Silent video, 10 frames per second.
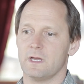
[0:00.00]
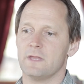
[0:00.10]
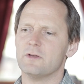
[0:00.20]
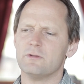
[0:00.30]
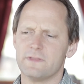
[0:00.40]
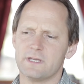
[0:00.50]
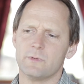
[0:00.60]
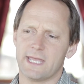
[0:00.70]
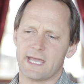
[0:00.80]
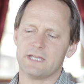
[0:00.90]
The only thing we
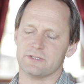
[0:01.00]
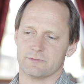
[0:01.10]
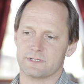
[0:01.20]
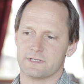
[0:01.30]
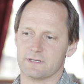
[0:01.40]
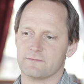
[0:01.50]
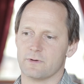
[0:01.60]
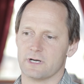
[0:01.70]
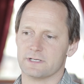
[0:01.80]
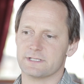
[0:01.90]
can do is think
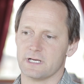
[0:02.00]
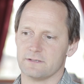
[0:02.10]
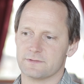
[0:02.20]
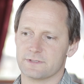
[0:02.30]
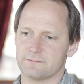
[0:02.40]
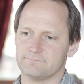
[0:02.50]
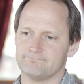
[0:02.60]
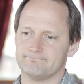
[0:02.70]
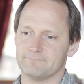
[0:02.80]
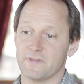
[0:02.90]
for ourselves.
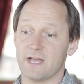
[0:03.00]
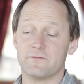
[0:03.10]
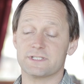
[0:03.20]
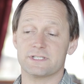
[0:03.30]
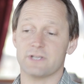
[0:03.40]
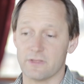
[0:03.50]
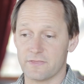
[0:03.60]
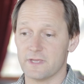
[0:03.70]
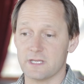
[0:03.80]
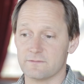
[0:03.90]
The emphasis on
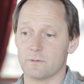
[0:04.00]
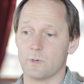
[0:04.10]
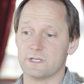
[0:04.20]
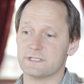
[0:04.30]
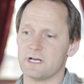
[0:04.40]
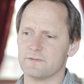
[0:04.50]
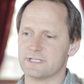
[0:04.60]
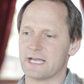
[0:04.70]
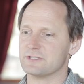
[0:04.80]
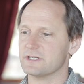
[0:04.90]
thinking for oneself is
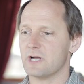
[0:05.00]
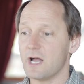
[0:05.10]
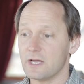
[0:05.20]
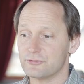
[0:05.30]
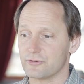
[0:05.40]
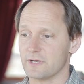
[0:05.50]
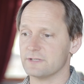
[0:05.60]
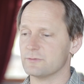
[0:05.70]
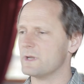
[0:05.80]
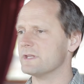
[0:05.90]
actually contrary
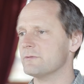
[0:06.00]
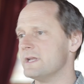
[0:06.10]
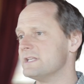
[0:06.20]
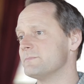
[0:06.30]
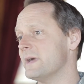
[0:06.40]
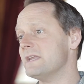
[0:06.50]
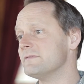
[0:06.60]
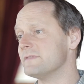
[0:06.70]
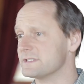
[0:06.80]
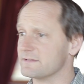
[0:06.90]
to one of the greatest
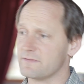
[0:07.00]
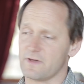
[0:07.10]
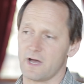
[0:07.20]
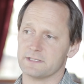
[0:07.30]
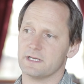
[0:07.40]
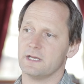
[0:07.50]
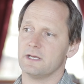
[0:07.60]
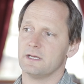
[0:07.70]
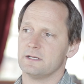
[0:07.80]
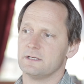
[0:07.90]
benefits of thought.
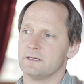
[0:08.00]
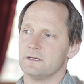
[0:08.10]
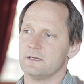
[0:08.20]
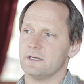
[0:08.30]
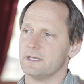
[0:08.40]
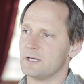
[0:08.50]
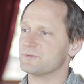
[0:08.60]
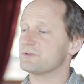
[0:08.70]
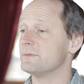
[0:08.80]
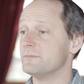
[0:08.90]
It
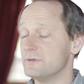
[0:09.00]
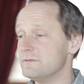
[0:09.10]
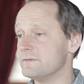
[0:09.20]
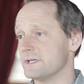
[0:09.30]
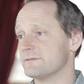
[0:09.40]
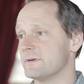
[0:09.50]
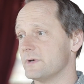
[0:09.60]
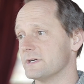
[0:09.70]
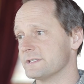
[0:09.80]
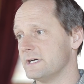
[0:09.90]
helps remove us from
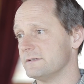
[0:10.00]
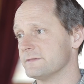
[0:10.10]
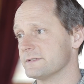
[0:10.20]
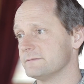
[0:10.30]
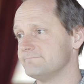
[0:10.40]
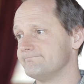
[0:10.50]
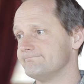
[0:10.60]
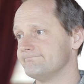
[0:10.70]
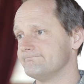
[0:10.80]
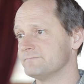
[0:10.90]
ourselves.
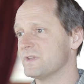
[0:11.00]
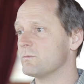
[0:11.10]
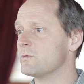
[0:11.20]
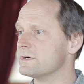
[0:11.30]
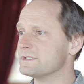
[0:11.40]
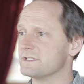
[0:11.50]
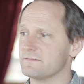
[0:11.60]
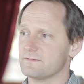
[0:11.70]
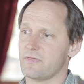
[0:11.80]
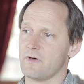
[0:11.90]
The worst of
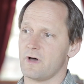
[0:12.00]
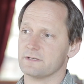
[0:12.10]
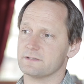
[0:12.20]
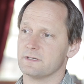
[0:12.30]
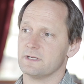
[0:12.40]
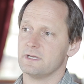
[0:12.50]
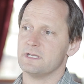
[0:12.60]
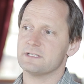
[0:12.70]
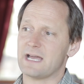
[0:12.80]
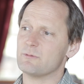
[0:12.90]
thought
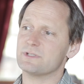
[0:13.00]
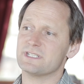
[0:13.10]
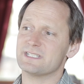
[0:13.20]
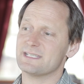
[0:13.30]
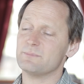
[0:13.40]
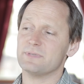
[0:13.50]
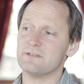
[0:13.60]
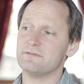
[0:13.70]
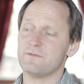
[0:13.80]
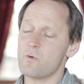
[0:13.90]
is that which is simply
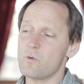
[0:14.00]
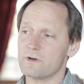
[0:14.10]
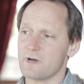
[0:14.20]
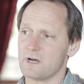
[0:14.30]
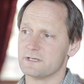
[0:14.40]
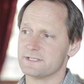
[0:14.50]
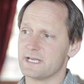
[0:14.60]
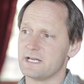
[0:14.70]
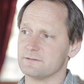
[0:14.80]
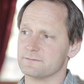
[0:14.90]
for
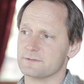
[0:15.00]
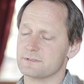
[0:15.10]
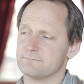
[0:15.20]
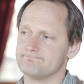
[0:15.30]
ourselves.